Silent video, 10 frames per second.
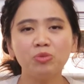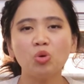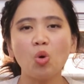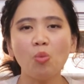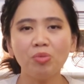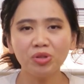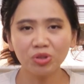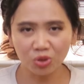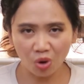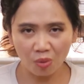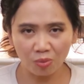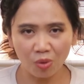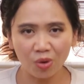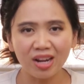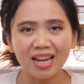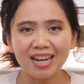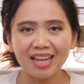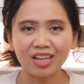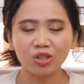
to open your jaw more, like a